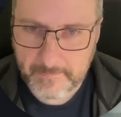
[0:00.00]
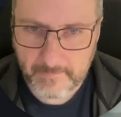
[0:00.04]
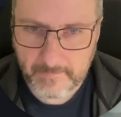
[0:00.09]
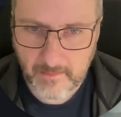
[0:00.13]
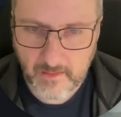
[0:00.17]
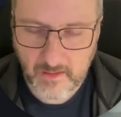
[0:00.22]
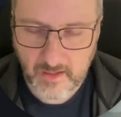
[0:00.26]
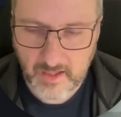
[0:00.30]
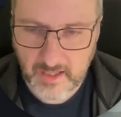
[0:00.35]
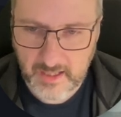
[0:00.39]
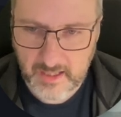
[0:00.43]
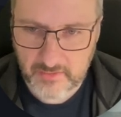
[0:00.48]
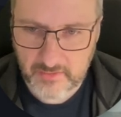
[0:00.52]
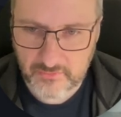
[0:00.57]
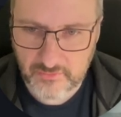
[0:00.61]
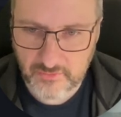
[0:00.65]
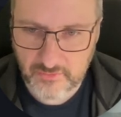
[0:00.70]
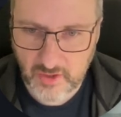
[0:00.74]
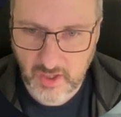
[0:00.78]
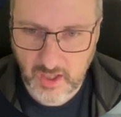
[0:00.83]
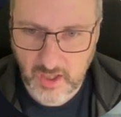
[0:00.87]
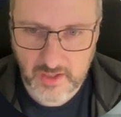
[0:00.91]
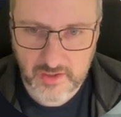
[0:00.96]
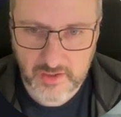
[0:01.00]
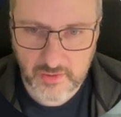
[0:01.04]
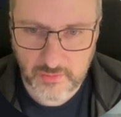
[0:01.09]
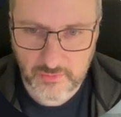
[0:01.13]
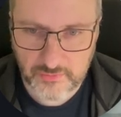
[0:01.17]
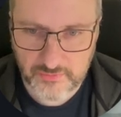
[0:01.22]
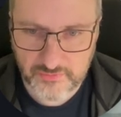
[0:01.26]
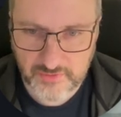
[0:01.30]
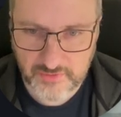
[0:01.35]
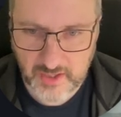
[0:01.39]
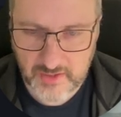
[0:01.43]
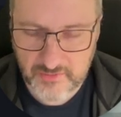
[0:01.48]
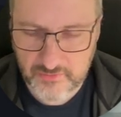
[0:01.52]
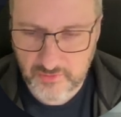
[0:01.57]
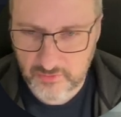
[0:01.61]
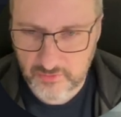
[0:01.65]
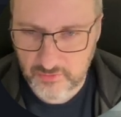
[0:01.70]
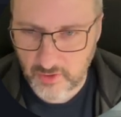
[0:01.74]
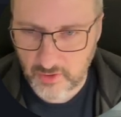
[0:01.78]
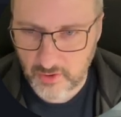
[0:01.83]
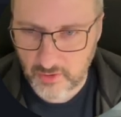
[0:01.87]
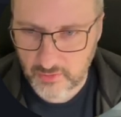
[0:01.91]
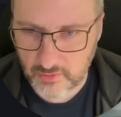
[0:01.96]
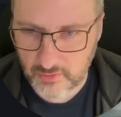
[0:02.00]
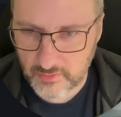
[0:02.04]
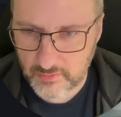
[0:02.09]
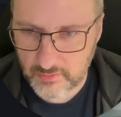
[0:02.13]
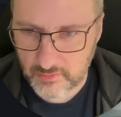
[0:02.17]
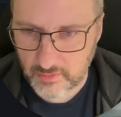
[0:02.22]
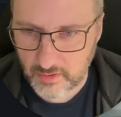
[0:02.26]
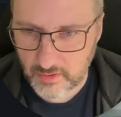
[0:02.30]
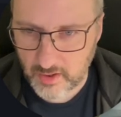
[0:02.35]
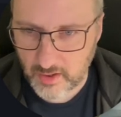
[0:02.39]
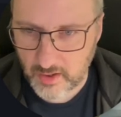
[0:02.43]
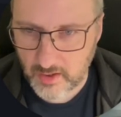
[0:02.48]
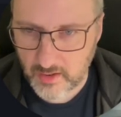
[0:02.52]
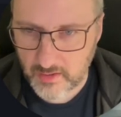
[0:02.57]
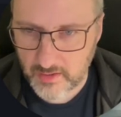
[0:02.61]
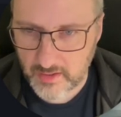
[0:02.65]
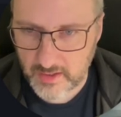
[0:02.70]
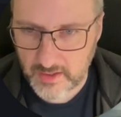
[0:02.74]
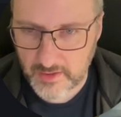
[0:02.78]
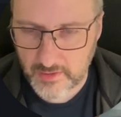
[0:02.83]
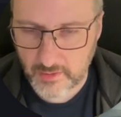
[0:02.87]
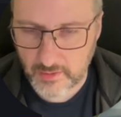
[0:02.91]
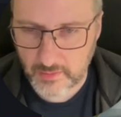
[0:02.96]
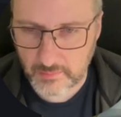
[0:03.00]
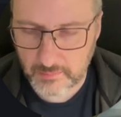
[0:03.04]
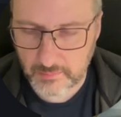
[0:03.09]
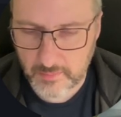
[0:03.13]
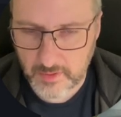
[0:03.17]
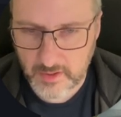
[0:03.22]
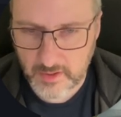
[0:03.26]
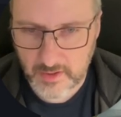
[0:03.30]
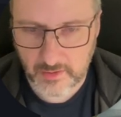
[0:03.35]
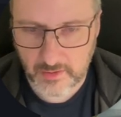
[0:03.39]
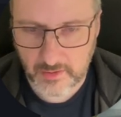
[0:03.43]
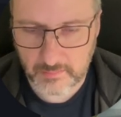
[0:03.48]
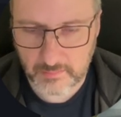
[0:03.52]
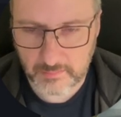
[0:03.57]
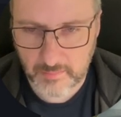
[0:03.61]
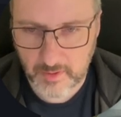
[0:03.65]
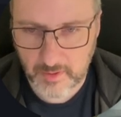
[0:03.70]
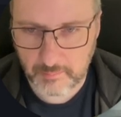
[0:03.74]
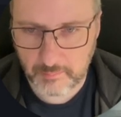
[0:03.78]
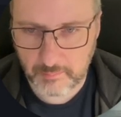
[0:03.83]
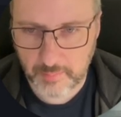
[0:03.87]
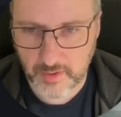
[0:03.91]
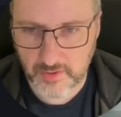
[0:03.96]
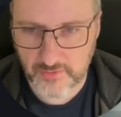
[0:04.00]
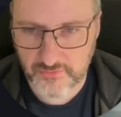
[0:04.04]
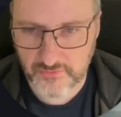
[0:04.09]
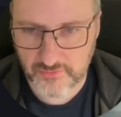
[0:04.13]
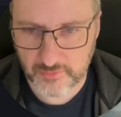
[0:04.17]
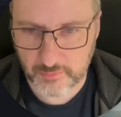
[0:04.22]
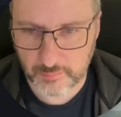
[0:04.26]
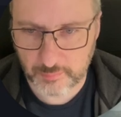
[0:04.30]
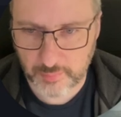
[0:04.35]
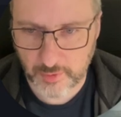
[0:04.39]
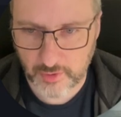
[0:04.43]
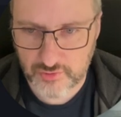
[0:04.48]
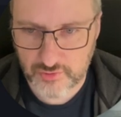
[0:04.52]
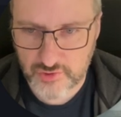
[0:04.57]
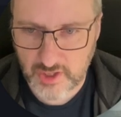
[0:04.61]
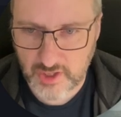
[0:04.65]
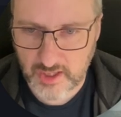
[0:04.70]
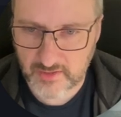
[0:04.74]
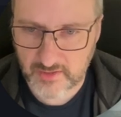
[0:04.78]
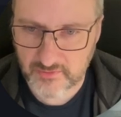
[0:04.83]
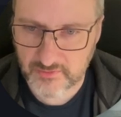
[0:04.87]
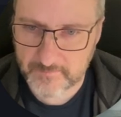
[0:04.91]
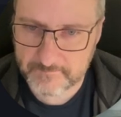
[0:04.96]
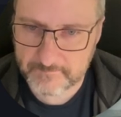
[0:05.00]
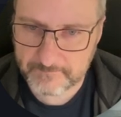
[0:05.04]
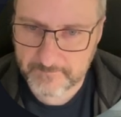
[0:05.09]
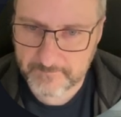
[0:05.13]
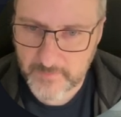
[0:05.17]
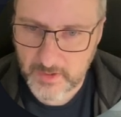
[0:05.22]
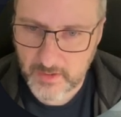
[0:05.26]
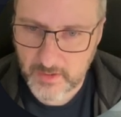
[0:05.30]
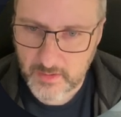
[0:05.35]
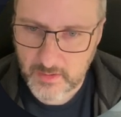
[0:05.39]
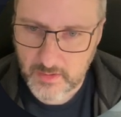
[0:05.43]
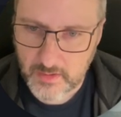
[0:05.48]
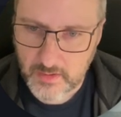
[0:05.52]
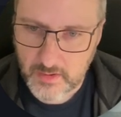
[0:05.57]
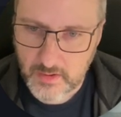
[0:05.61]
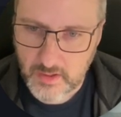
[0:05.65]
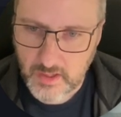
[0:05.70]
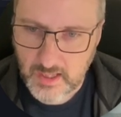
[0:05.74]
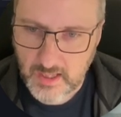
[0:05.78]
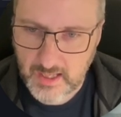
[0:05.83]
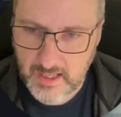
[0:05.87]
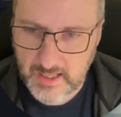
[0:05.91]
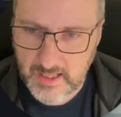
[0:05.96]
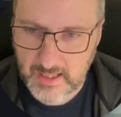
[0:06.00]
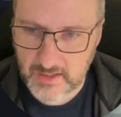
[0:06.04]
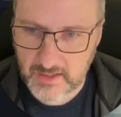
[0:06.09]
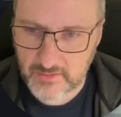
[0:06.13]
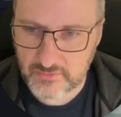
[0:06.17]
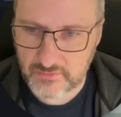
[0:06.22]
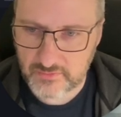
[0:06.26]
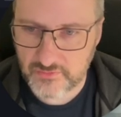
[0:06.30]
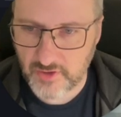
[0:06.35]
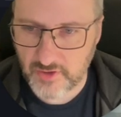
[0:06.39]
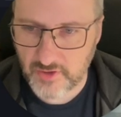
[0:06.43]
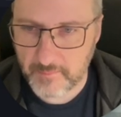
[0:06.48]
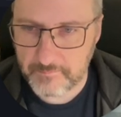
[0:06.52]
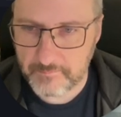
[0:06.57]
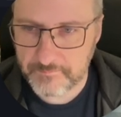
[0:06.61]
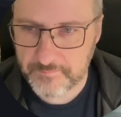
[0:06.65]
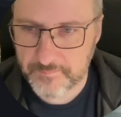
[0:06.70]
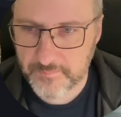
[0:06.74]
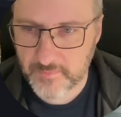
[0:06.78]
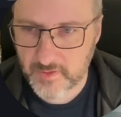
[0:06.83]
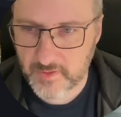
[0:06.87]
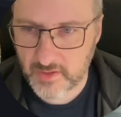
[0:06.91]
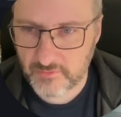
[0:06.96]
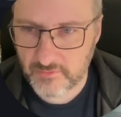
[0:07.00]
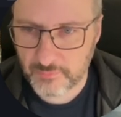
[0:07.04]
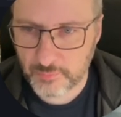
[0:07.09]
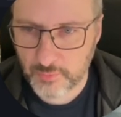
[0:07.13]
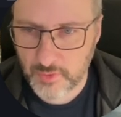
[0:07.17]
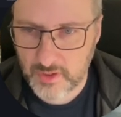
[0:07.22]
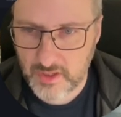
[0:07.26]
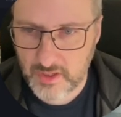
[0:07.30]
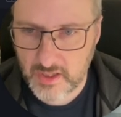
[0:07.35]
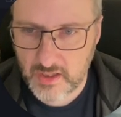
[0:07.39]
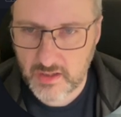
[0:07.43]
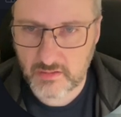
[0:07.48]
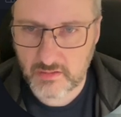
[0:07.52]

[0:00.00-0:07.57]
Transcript: And I use Datadog in a personal project. And if we